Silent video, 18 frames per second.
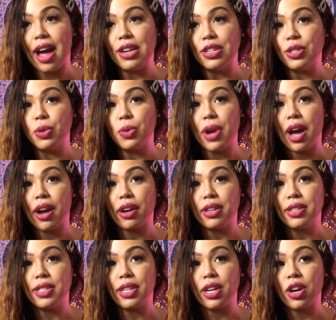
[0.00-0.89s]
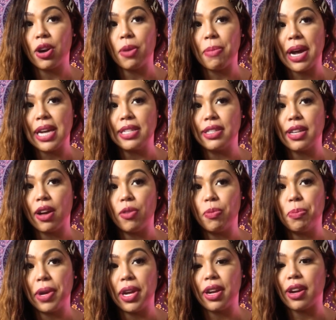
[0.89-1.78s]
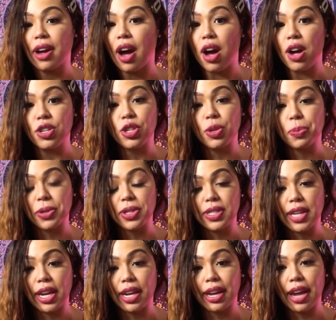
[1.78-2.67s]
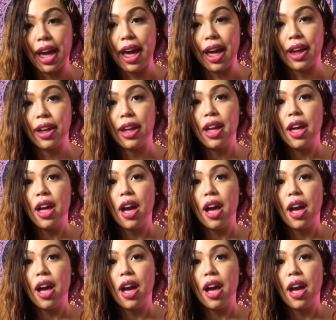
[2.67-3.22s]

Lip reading: I do not consider myself being 100% gay.